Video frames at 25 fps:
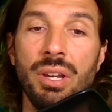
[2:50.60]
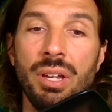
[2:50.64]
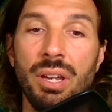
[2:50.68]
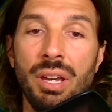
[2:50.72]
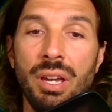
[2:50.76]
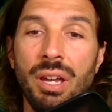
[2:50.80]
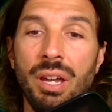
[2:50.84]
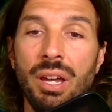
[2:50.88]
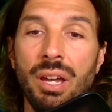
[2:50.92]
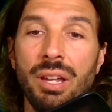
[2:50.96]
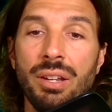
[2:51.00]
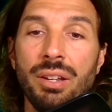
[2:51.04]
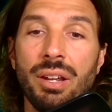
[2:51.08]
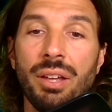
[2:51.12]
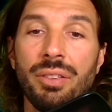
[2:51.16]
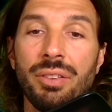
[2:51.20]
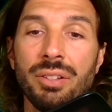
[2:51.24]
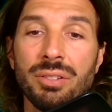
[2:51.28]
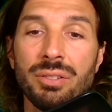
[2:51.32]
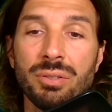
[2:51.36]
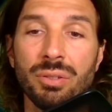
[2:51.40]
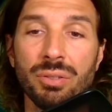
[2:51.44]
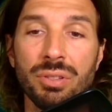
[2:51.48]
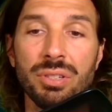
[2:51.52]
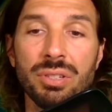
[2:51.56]
and i think
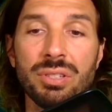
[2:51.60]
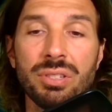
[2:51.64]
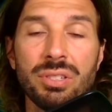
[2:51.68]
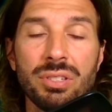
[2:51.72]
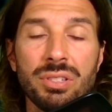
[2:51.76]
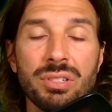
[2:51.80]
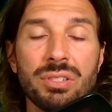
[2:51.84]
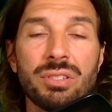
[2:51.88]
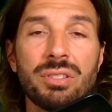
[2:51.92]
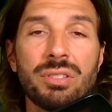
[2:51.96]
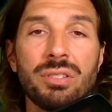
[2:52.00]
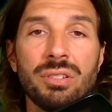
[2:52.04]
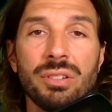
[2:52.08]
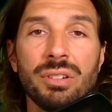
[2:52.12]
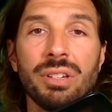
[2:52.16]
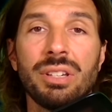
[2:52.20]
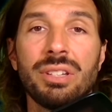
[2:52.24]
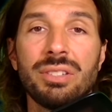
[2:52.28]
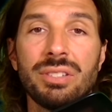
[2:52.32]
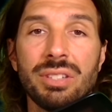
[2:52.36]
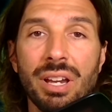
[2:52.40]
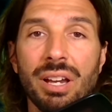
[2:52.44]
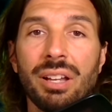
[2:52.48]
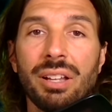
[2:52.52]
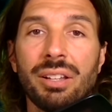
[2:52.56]
so this is
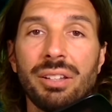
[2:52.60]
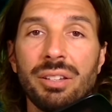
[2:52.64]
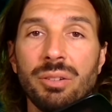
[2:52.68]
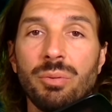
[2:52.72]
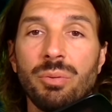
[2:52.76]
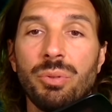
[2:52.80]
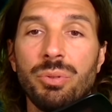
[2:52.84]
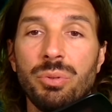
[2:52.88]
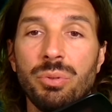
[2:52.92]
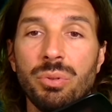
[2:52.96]
exactly what